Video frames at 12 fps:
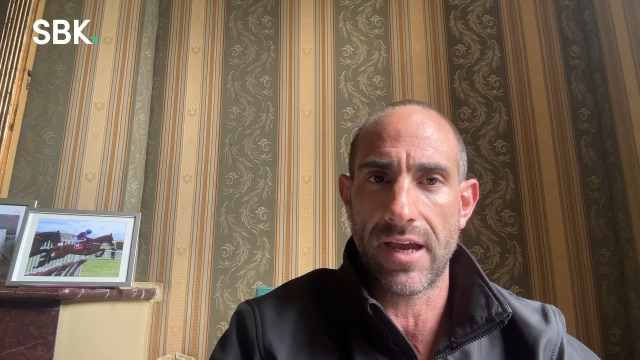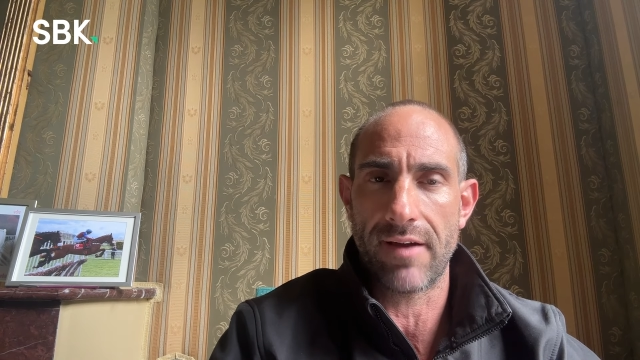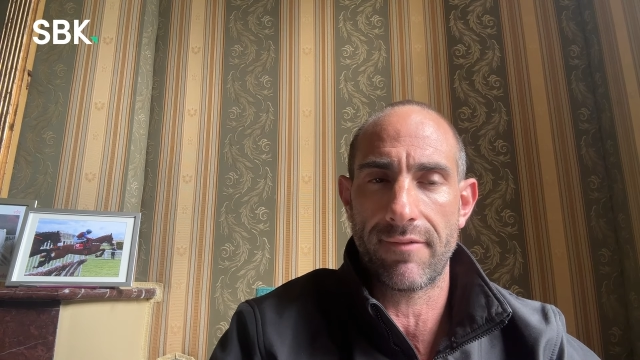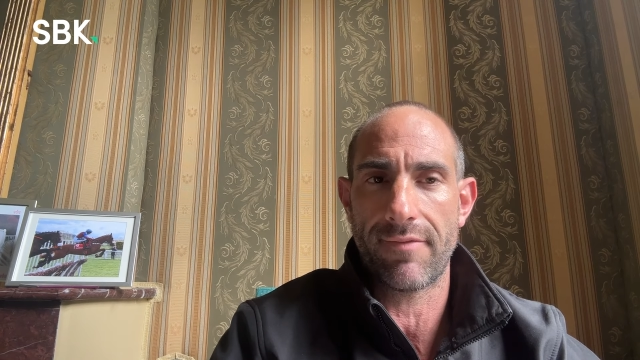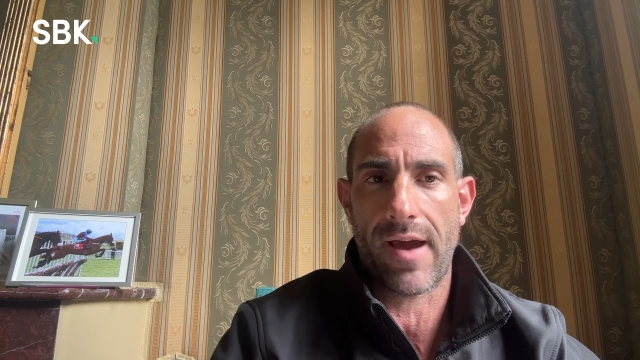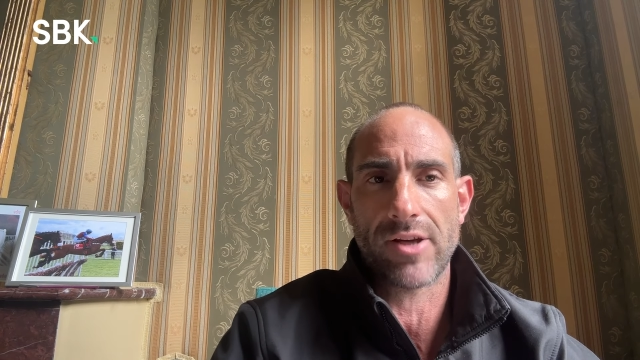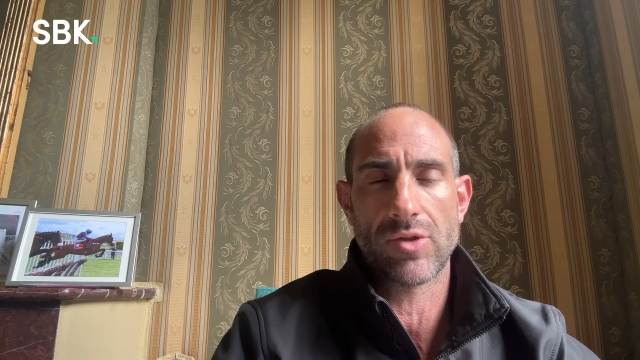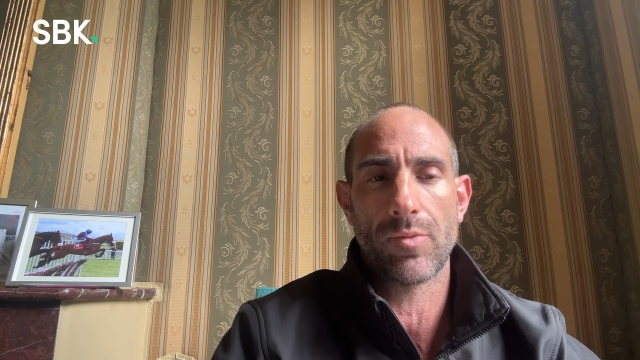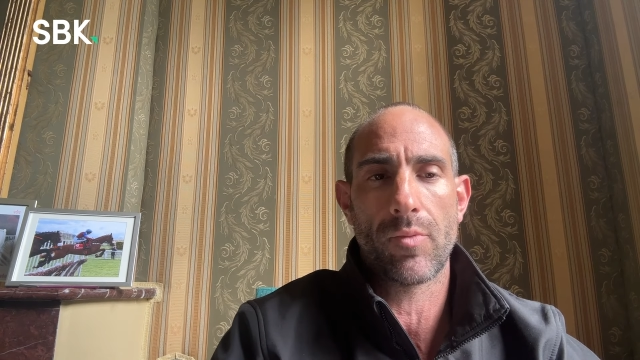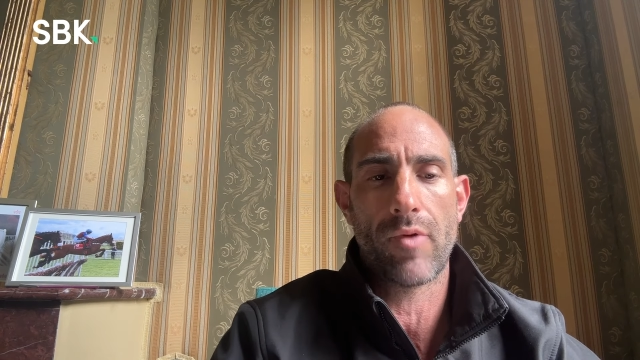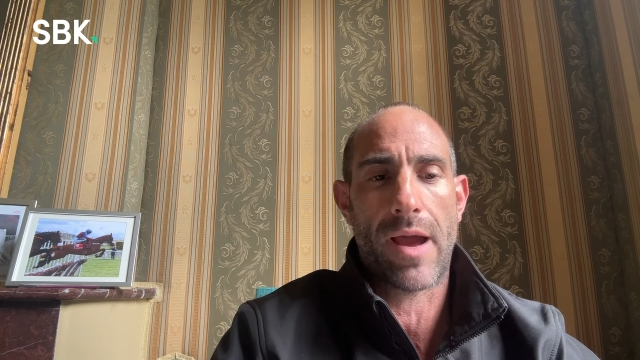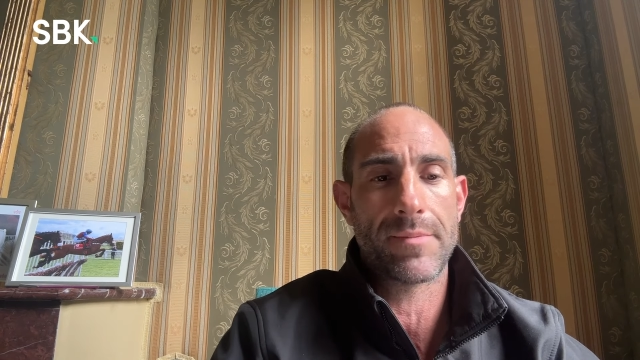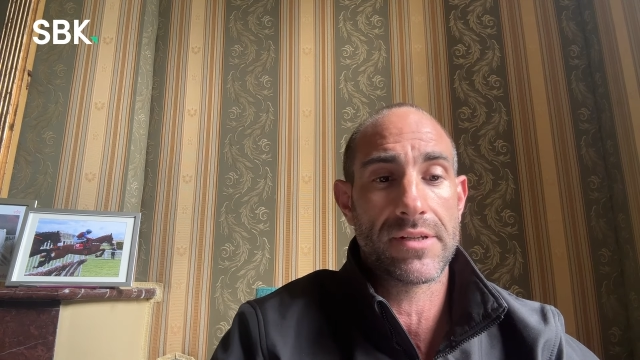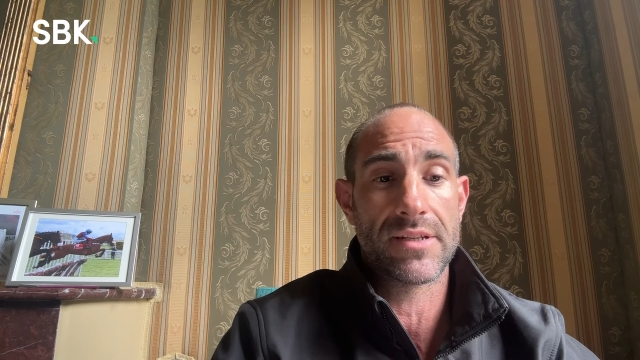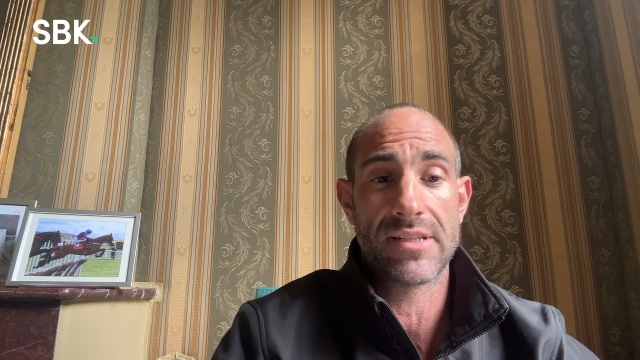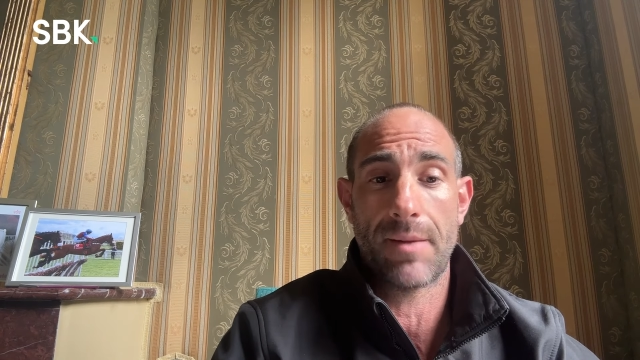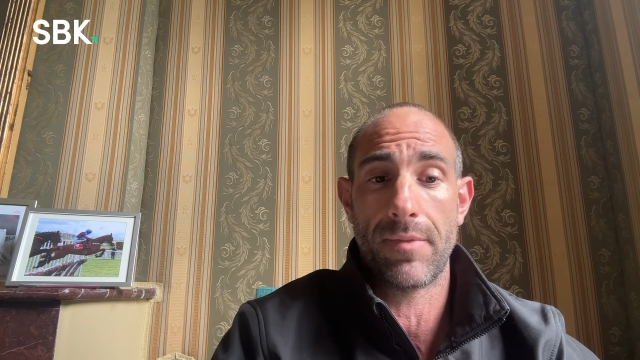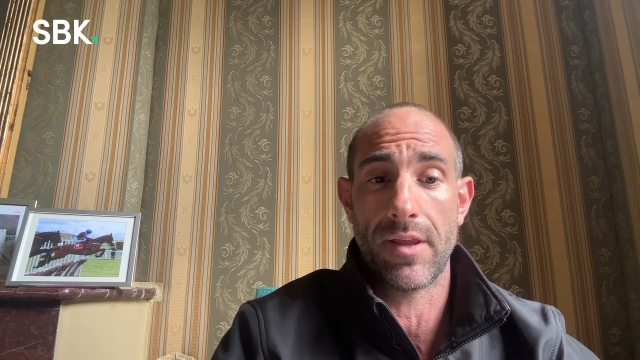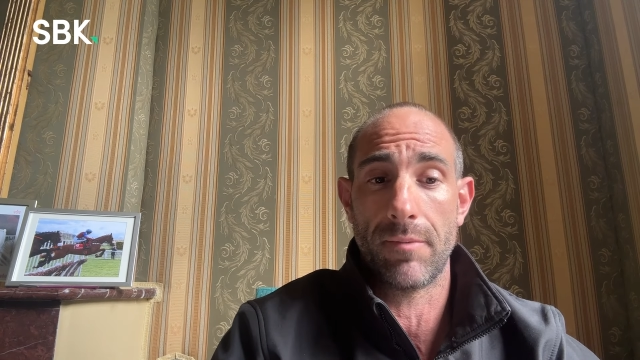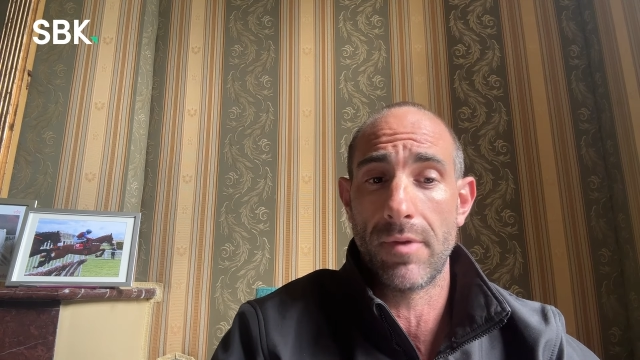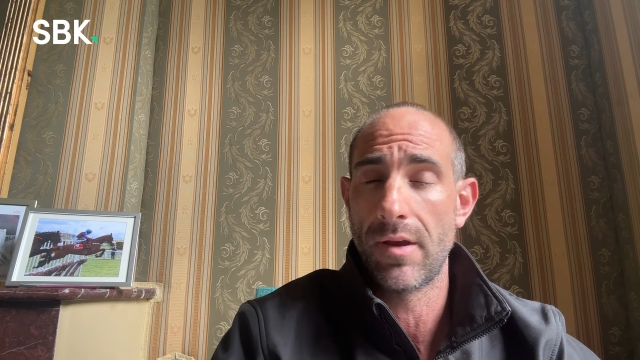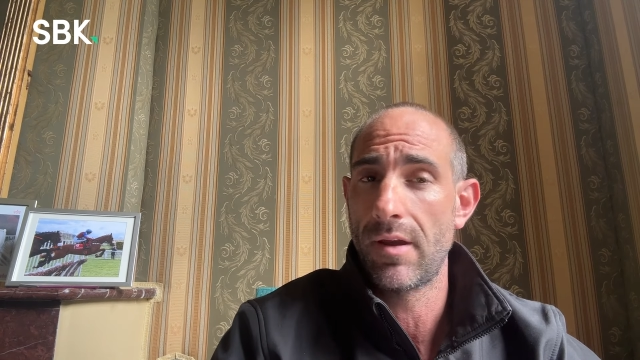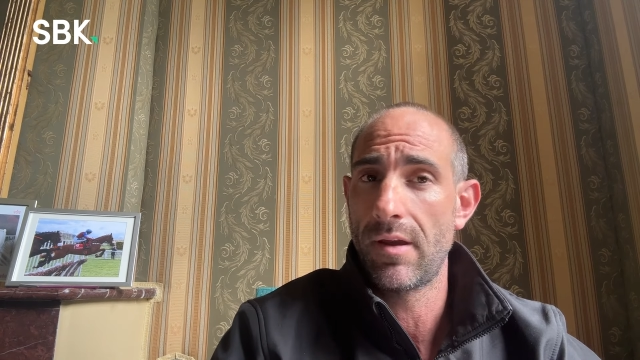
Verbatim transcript: uh, fashionable perhaps as some of them.